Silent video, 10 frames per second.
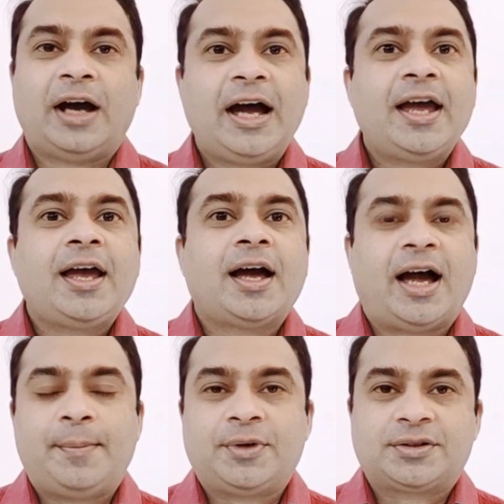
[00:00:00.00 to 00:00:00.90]
Hi,
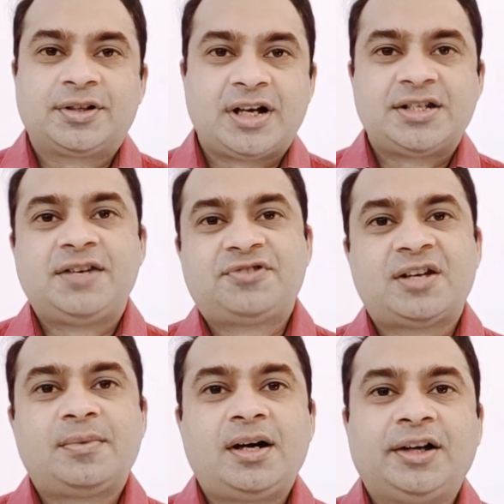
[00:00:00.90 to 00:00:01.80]
I am Dr. Rajeev
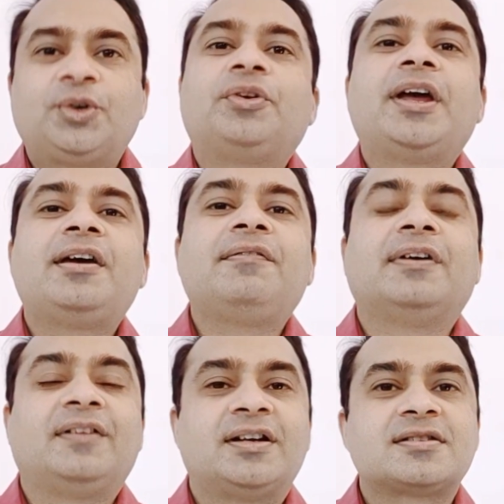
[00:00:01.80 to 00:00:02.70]
Sharma. Today
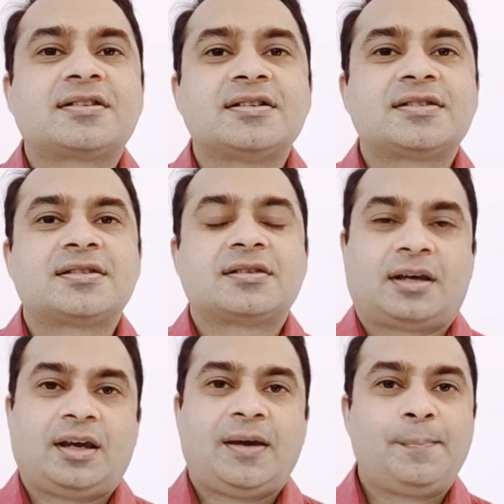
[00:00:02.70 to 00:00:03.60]
we will discuss
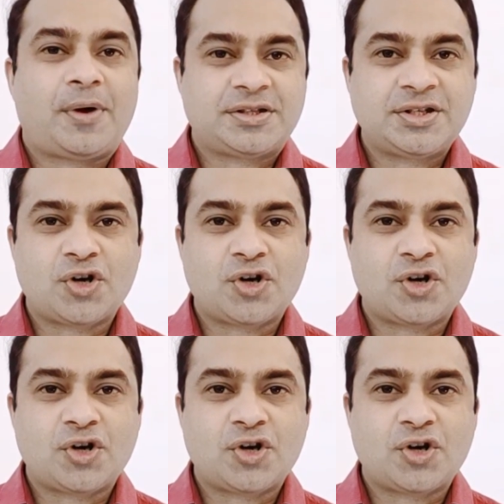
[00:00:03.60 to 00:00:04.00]
important